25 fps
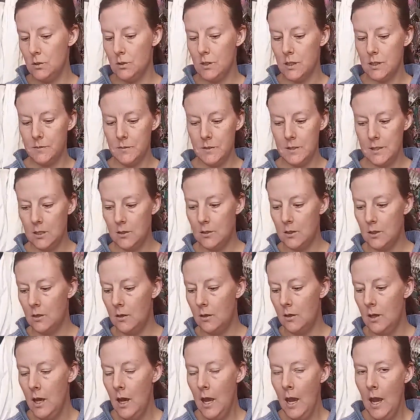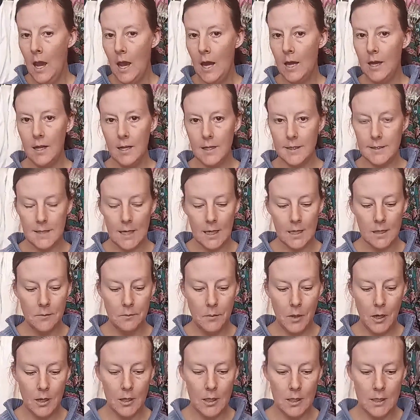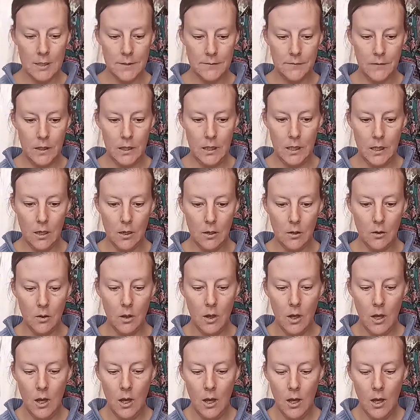source material. And in the second part of this video,